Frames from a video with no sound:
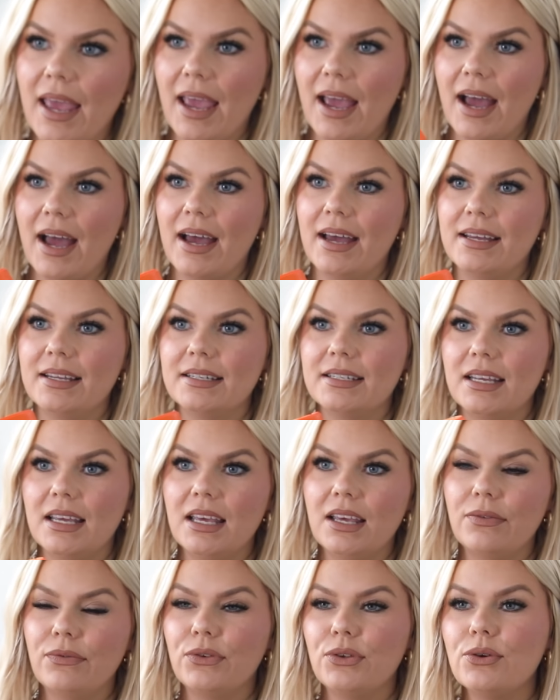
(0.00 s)
And
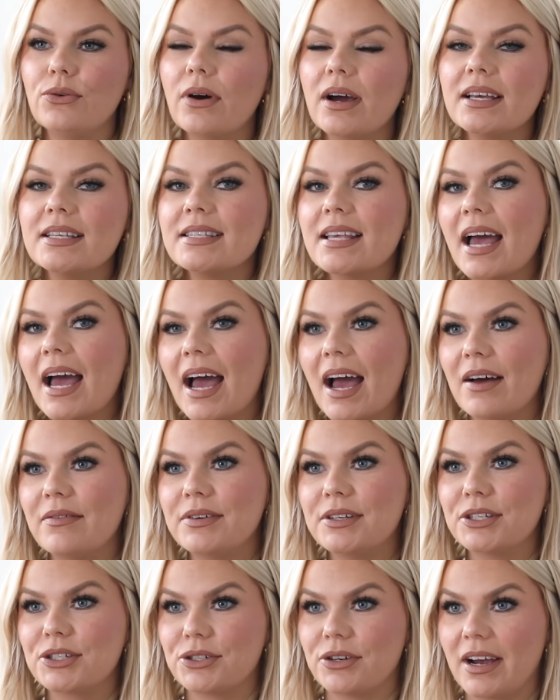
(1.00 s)
if you guys
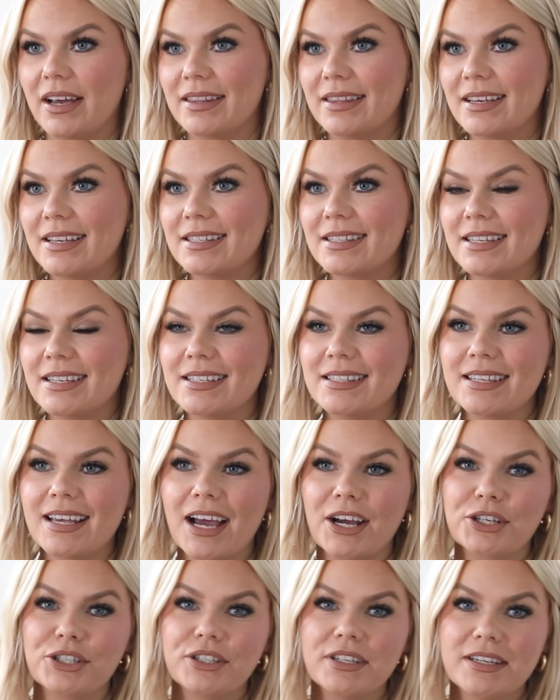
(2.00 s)
haven't tried this, it's
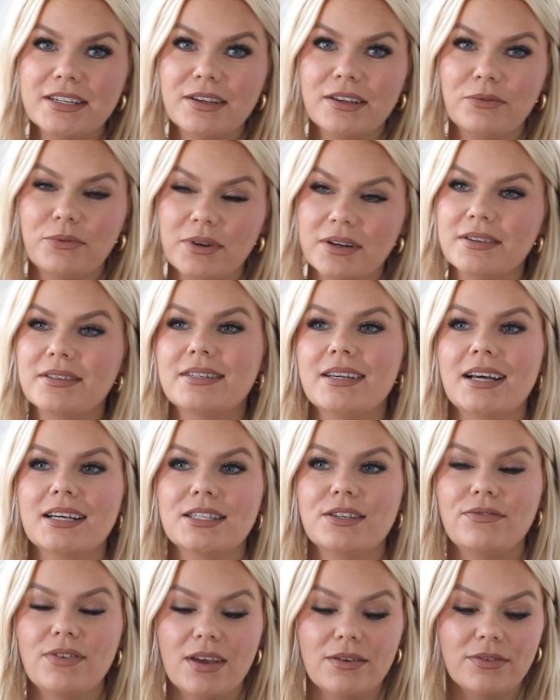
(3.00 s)
actually one of
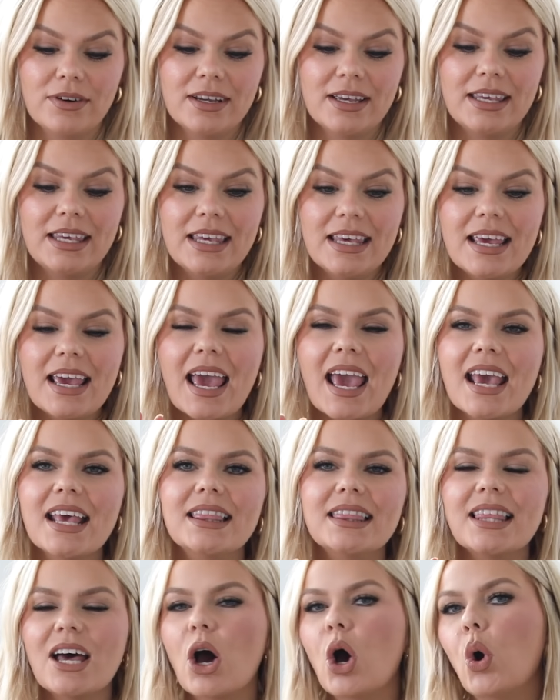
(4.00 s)
Zach's favorite. He
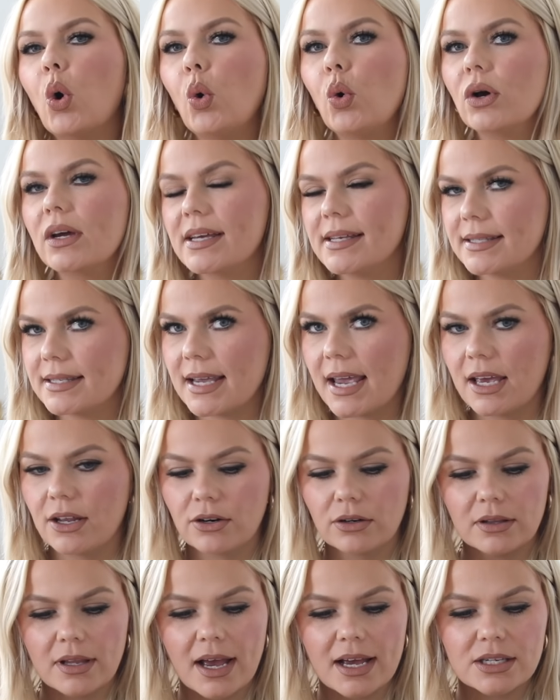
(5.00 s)
ate the whole
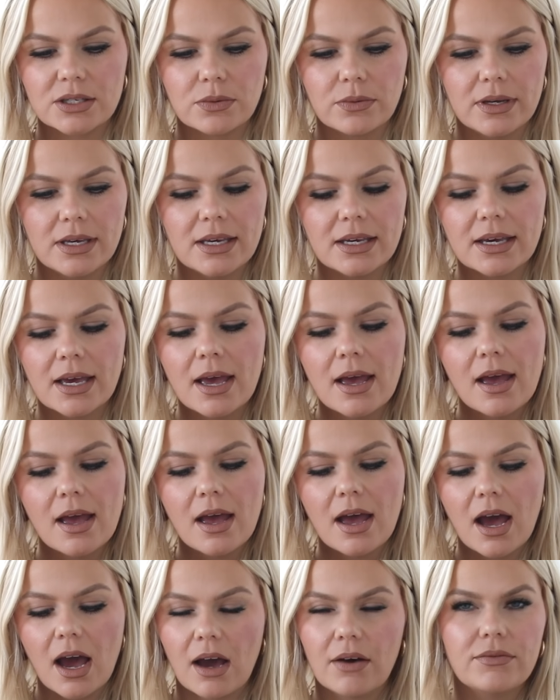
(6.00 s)
container last week
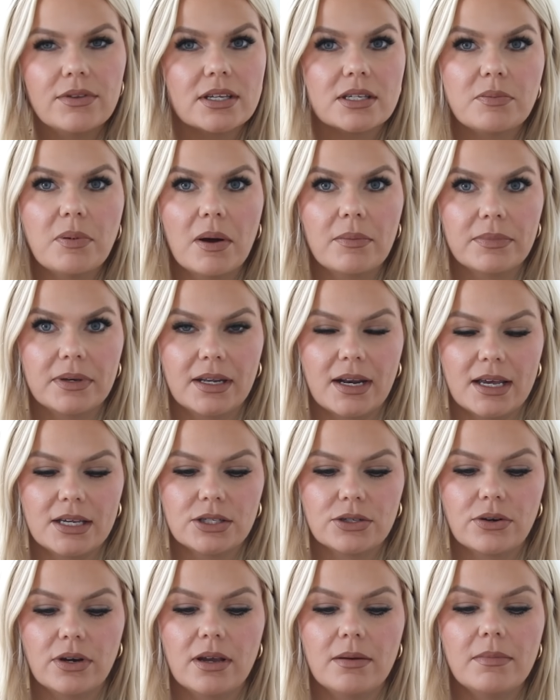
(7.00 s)
of this pumpkin
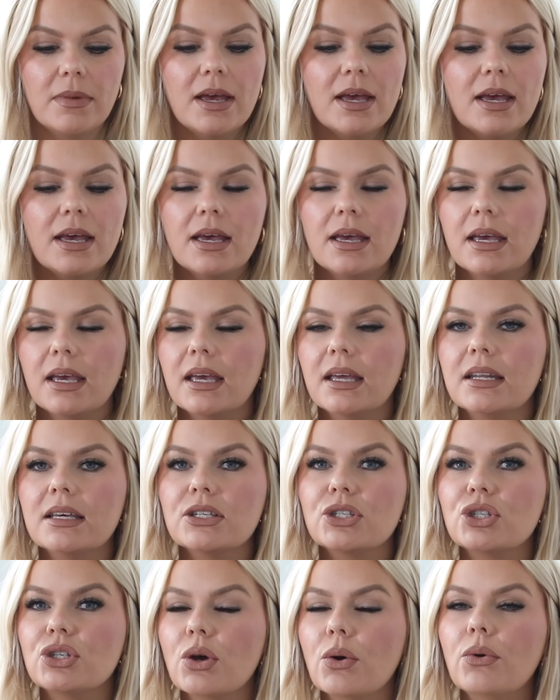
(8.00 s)
ice cream. It
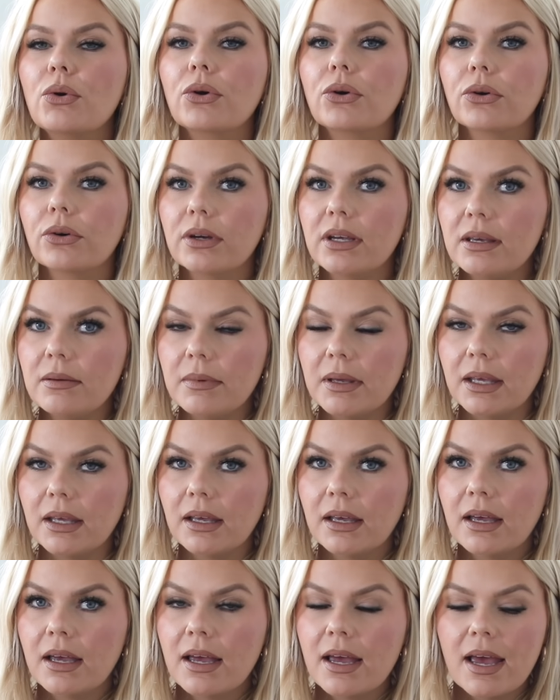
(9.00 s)
is so
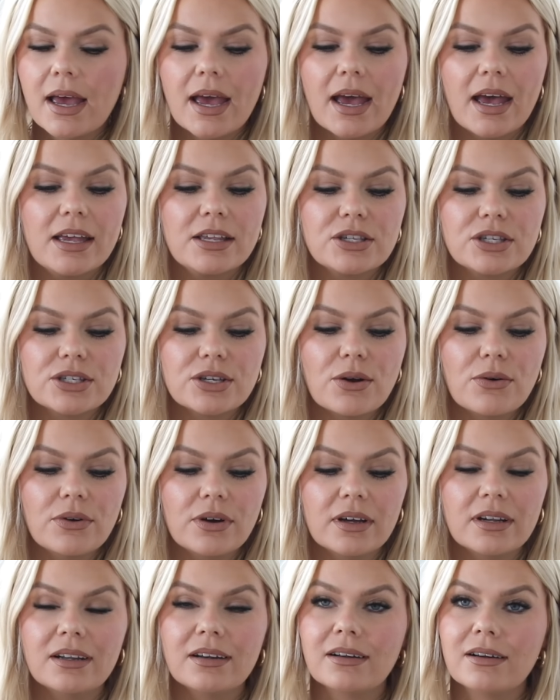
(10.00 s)
creamy and so
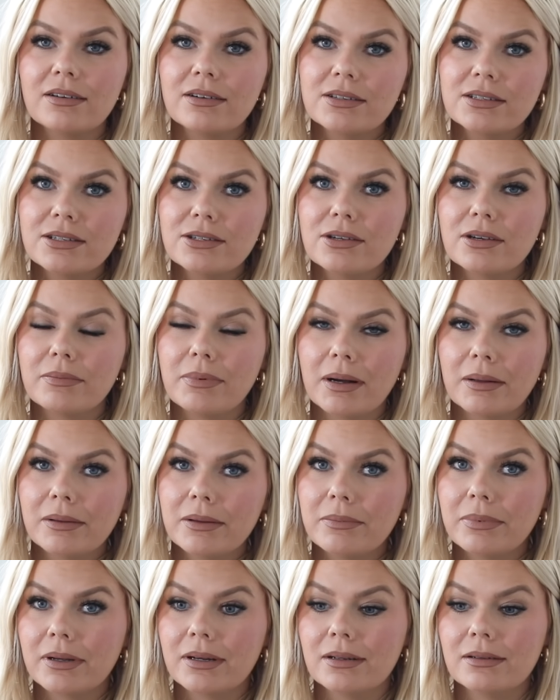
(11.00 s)
good. And honestly, you could
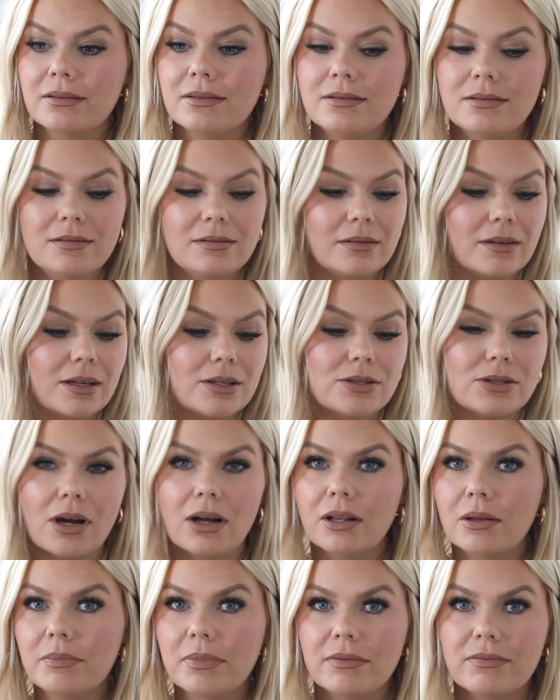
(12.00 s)
probably put a, a
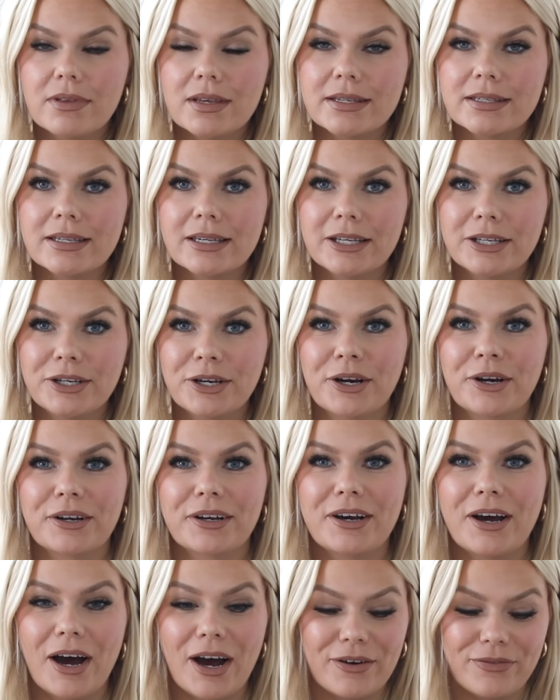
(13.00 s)
dollop of this in your
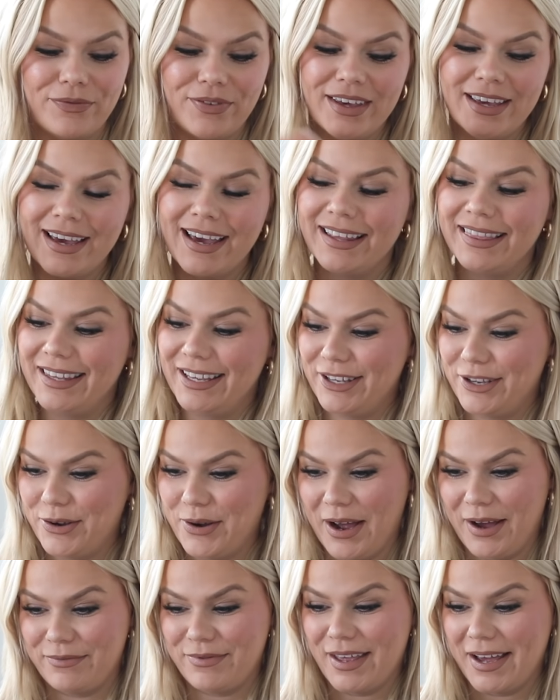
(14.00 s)
coffee and then you
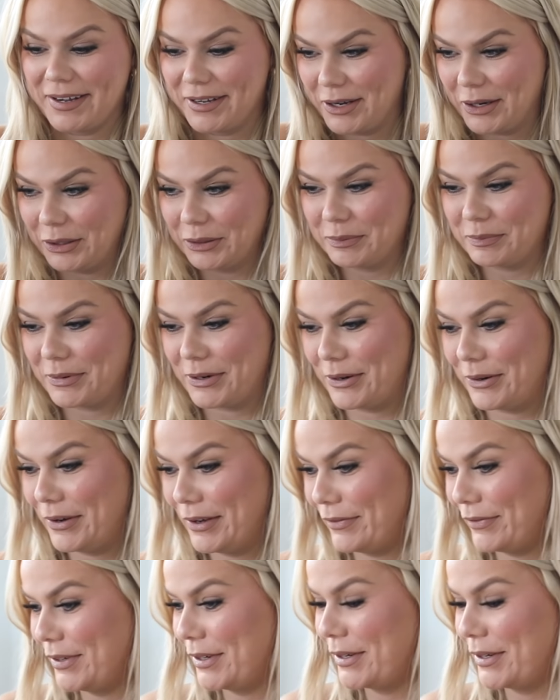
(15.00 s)
have that cold brew, if